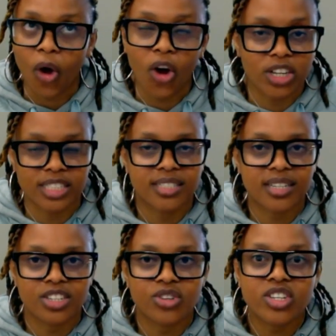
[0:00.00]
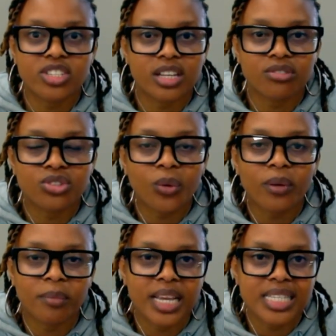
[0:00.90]
Honestly, treat yourself so
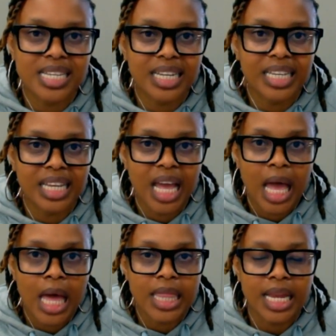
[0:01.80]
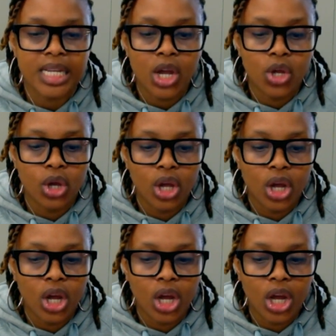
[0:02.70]
amazingly that
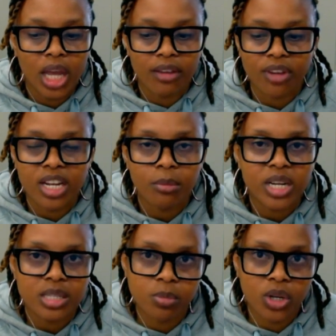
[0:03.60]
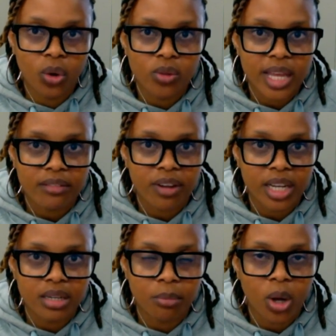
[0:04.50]
if anybody's below that
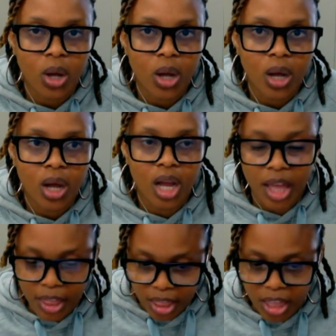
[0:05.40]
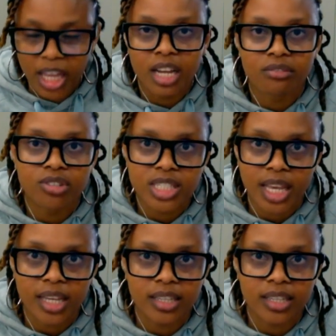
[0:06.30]
fucking bar, they can protect.